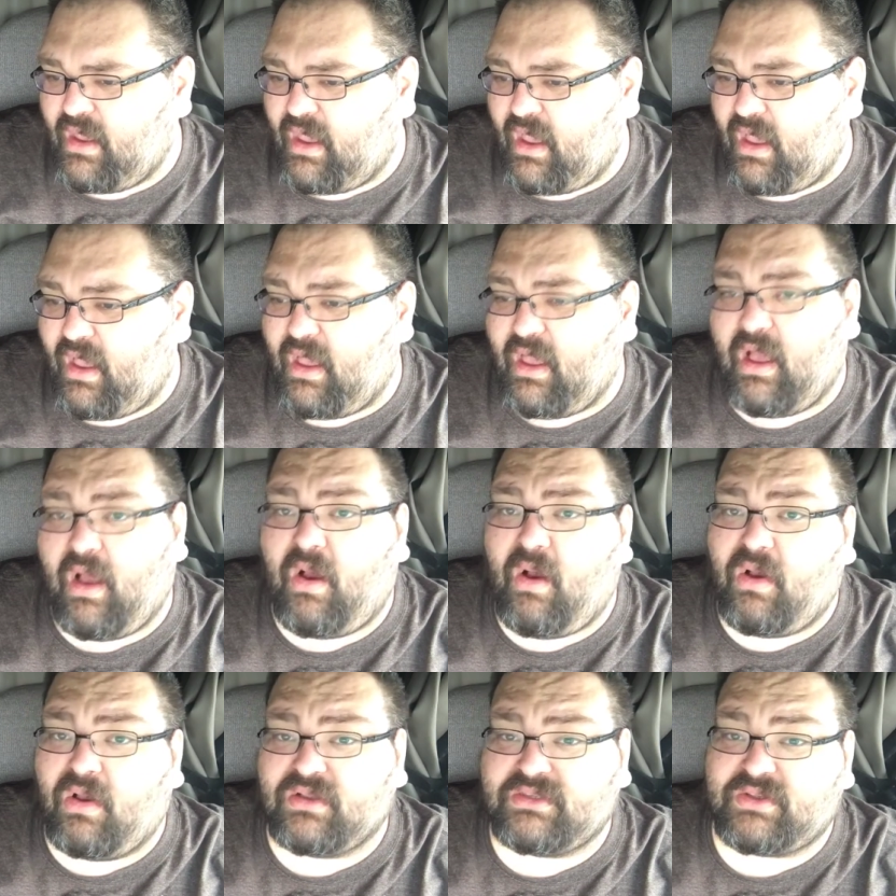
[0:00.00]

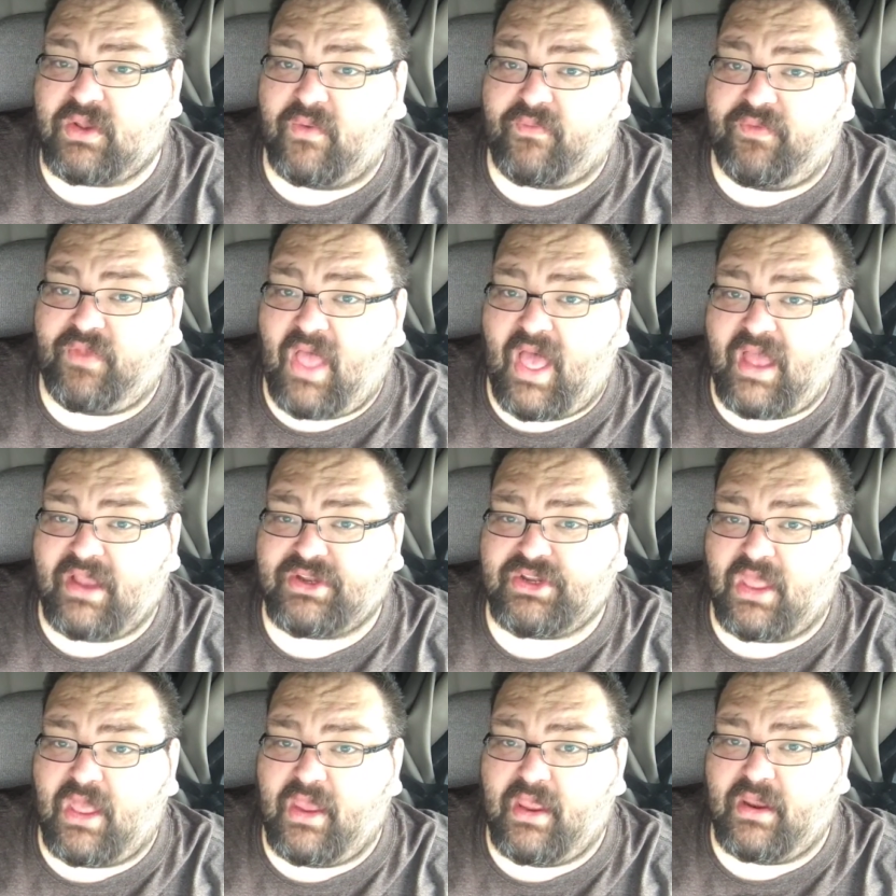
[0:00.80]
Also a
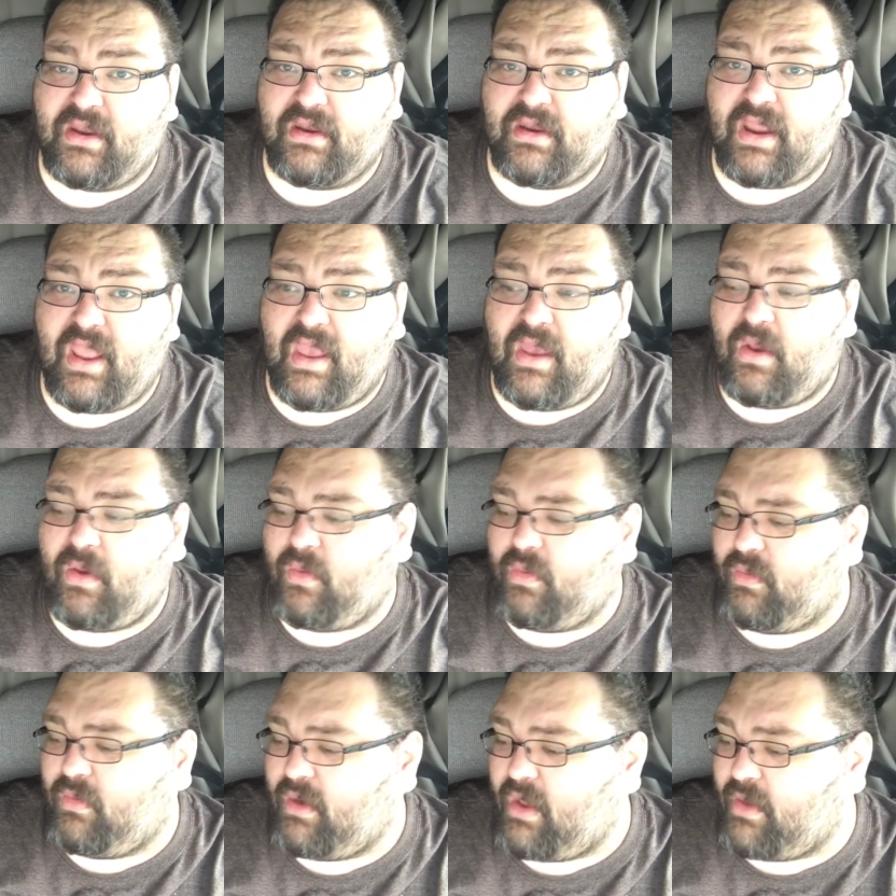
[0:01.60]
flashlight.
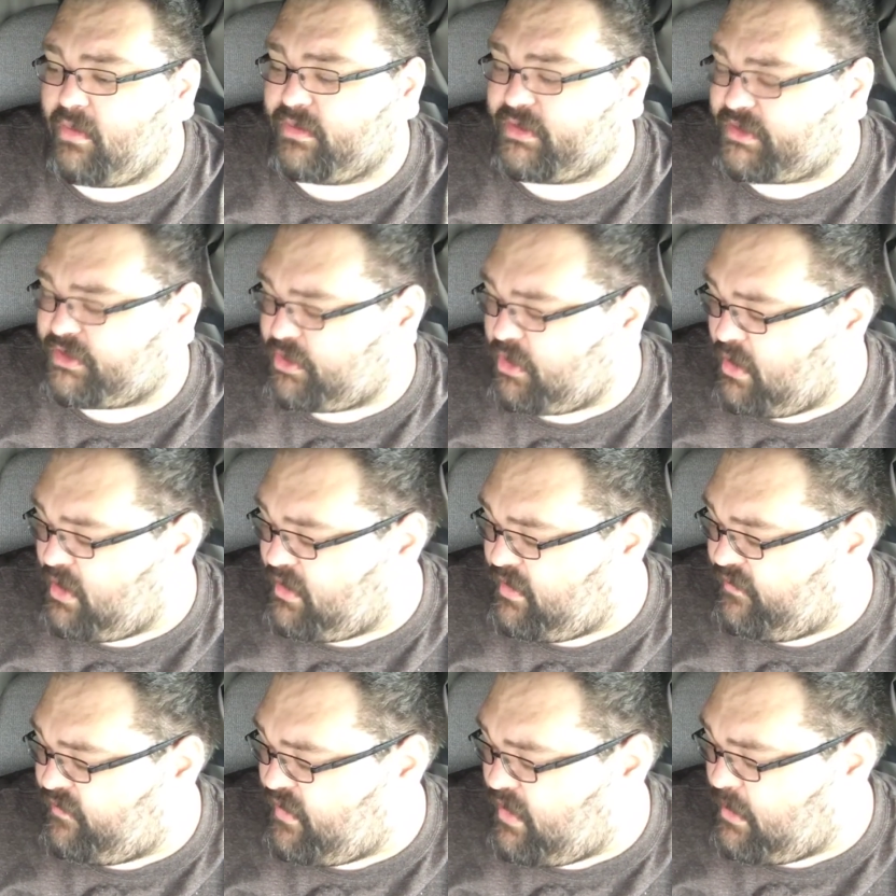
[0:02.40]
Now, what I was
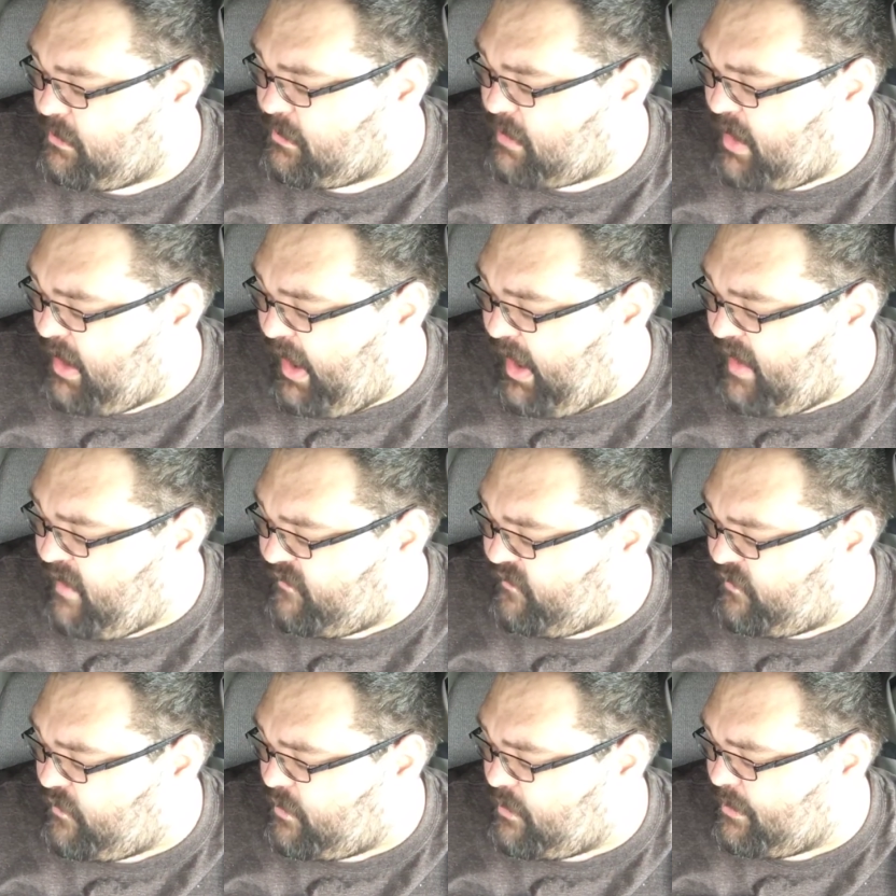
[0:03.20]
trying to find my
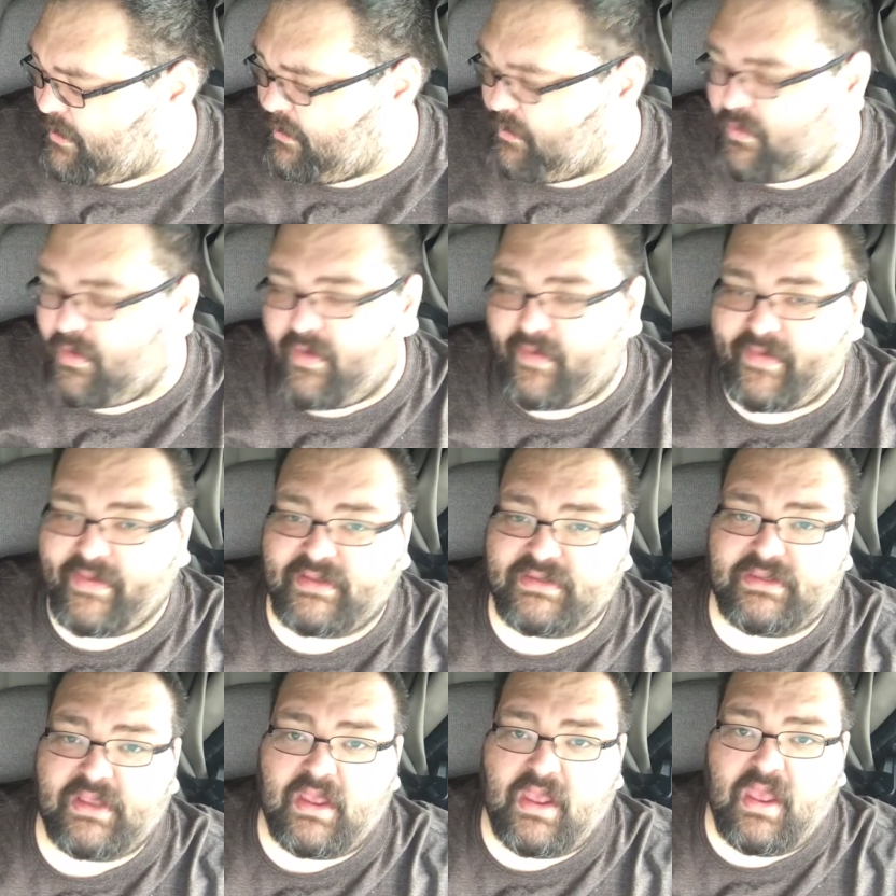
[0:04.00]
hat for
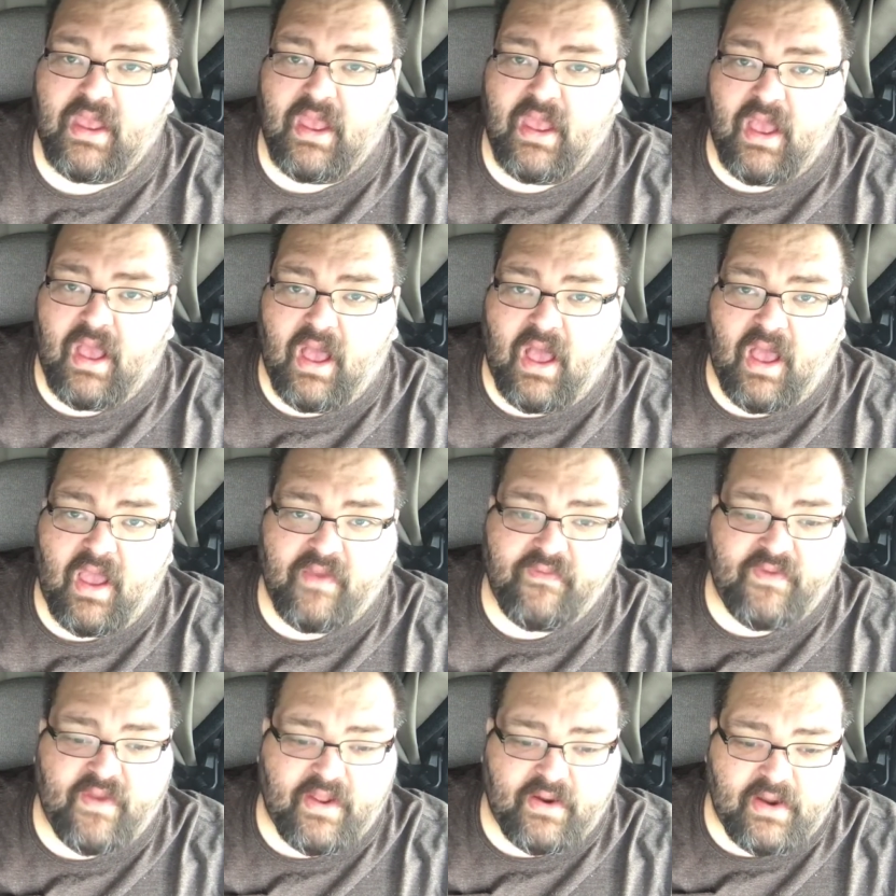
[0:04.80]
was,
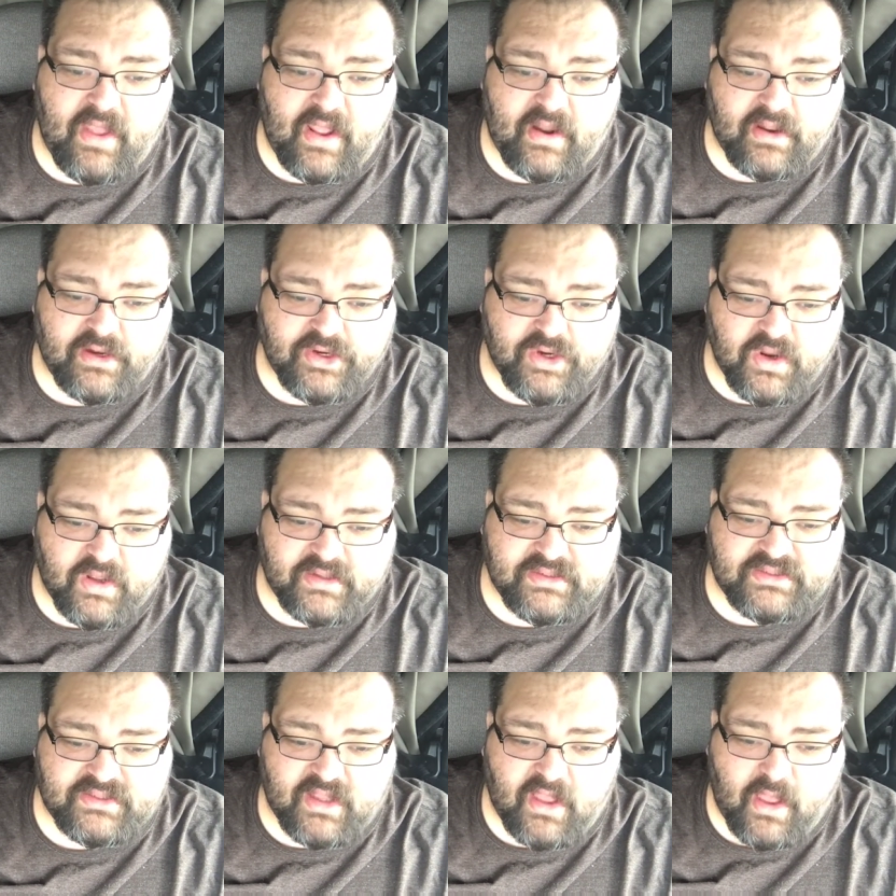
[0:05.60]
I found out at a
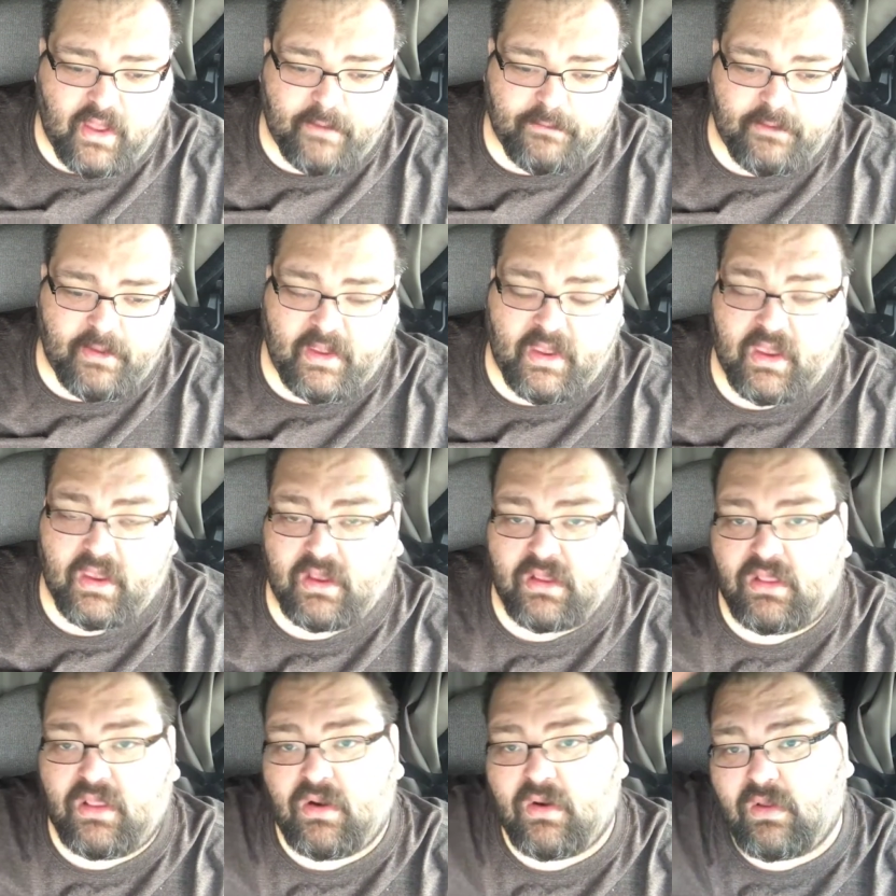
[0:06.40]
truck stop a
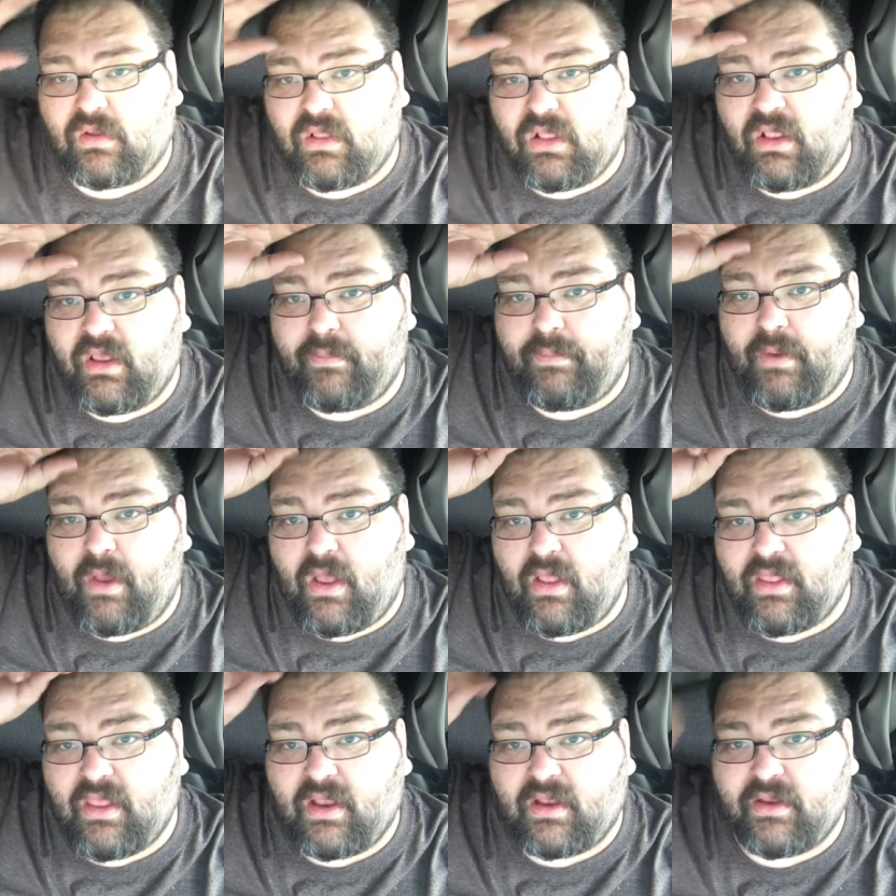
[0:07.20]
little
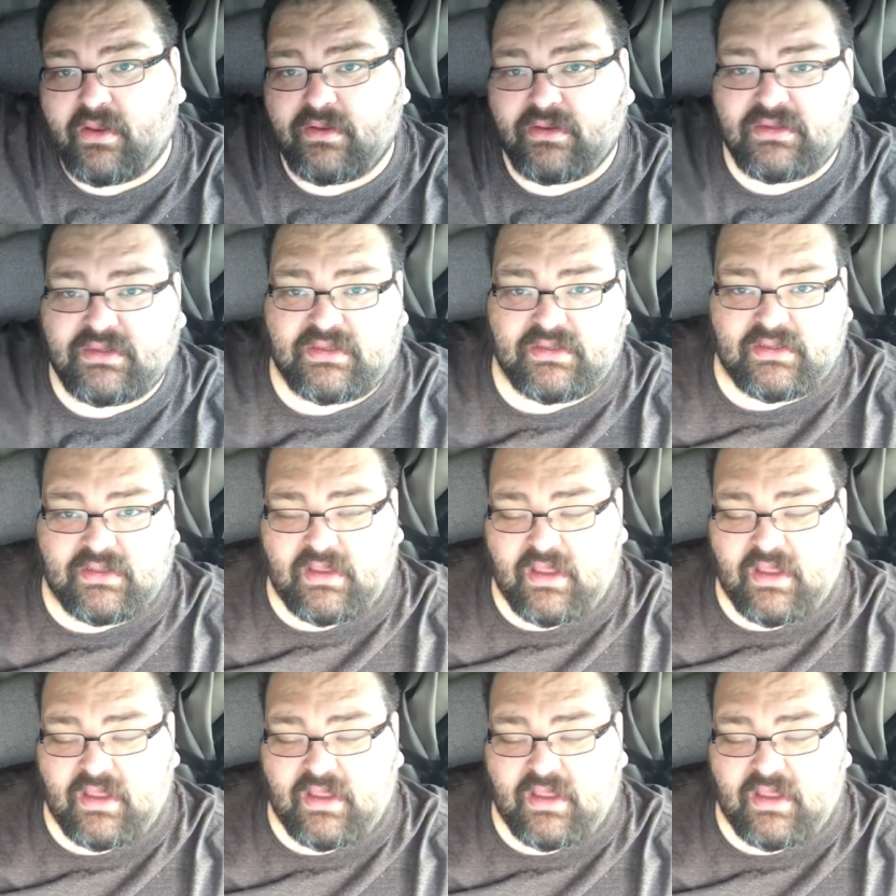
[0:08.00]
clip-on that goes